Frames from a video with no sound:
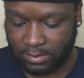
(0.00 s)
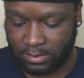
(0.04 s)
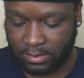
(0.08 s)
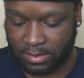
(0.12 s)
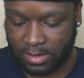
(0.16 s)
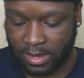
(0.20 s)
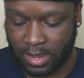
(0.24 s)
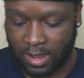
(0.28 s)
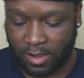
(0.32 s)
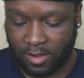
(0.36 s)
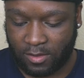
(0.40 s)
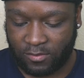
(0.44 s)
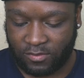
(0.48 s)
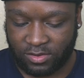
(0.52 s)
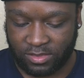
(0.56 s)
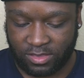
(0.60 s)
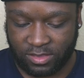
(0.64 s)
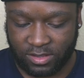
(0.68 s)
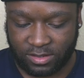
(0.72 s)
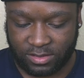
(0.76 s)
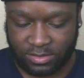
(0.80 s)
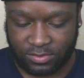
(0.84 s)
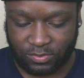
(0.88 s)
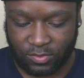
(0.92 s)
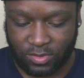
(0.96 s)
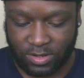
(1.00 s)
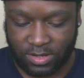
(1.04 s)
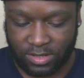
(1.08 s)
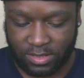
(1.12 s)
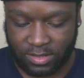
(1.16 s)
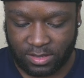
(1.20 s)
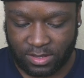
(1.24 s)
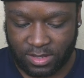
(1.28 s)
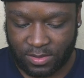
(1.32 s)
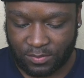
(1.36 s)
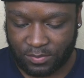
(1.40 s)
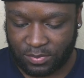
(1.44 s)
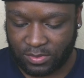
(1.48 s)
I overlooked one of the
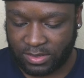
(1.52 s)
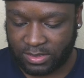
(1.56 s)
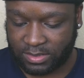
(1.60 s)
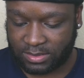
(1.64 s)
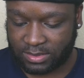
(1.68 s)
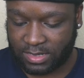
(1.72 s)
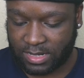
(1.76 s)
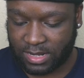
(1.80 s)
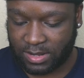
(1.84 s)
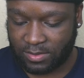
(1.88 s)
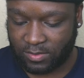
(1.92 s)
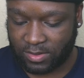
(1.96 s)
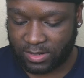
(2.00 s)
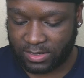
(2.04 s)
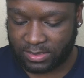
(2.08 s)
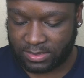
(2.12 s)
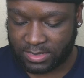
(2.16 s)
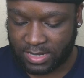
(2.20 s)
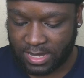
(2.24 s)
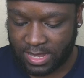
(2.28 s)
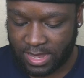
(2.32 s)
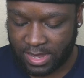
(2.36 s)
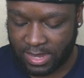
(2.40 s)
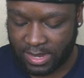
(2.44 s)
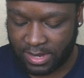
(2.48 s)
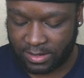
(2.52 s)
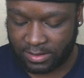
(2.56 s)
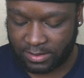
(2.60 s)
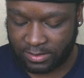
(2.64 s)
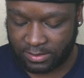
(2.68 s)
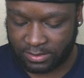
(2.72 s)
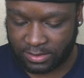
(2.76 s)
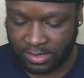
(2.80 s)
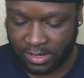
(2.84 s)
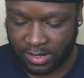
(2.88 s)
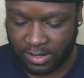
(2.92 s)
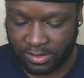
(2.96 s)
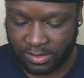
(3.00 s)
companies that I wanted to add,
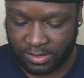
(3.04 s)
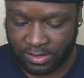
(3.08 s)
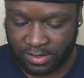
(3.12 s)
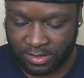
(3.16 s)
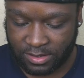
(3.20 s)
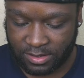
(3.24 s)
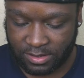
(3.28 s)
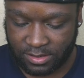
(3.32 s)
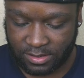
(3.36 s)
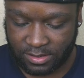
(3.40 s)
Target.